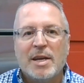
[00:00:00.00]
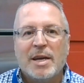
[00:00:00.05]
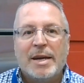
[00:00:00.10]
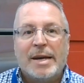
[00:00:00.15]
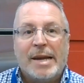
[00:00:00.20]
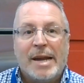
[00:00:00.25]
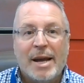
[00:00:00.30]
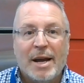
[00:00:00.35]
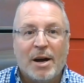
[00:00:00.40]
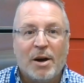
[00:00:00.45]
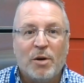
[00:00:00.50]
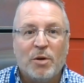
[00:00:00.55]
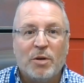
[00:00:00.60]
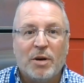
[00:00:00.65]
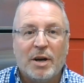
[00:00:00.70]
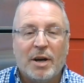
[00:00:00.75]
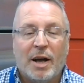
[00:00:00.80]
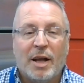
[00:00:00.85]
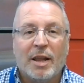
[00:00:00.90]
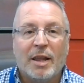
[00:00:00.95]
Now,
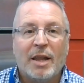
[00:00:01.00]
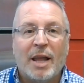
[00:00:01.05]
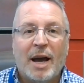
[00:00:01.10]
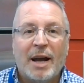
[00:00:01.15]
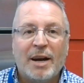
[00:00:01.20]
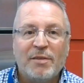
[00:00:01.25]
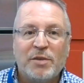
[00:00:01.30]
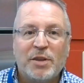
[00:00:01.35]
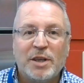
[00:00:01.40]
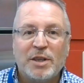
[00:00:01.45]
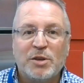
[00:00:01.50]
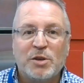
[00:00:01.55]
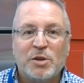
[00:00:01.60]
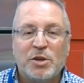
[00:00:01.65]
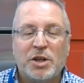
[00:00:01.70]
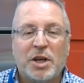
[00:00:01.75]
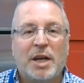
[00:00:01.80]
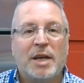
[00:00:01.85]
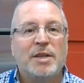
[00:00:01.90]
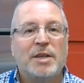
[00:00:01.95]
a lot of things are
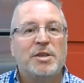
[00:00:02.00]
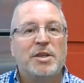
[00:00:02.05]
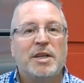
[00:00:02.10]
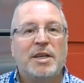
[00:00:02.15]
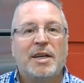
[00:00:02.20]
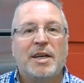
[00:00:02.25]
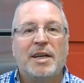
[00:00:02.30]
changing.